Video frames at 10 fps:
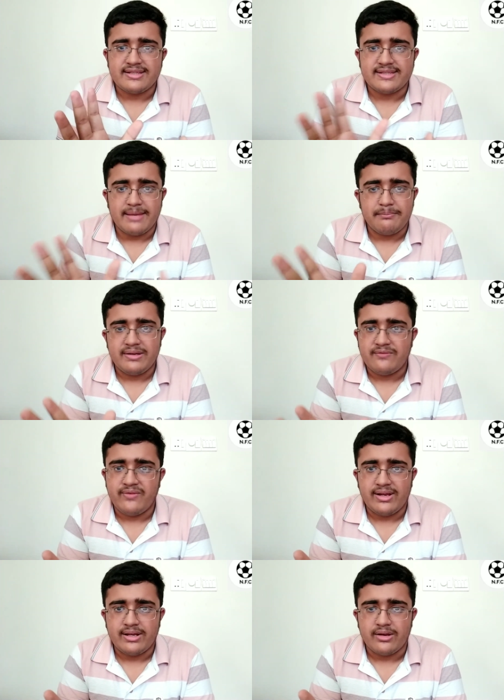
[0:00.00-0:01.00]
the same
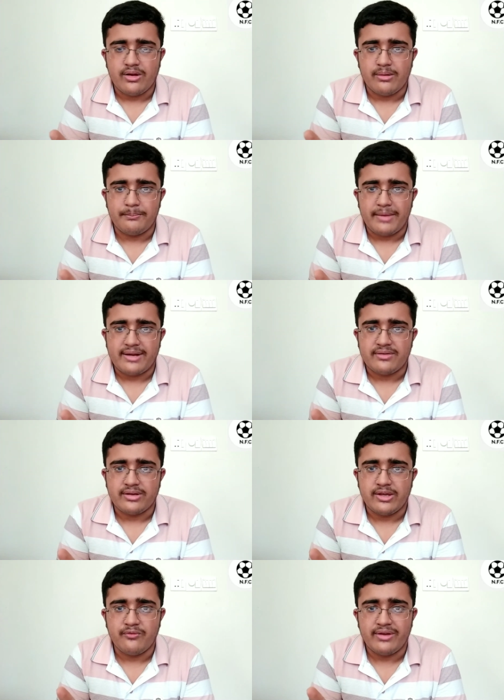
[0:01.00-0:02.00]
midfield um, at
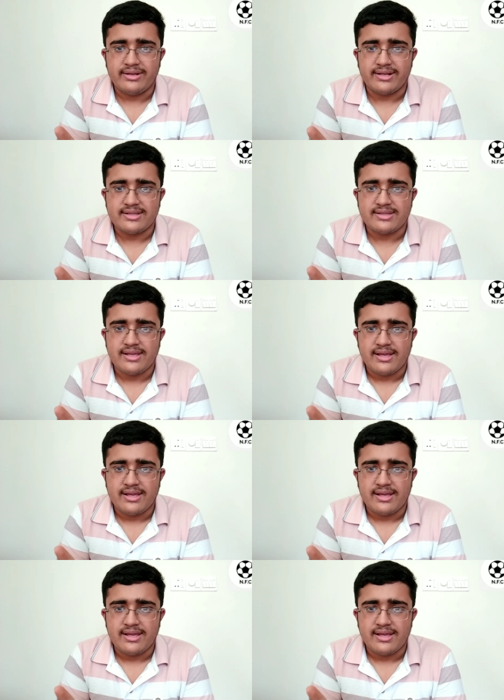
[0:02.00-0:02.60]
Juventus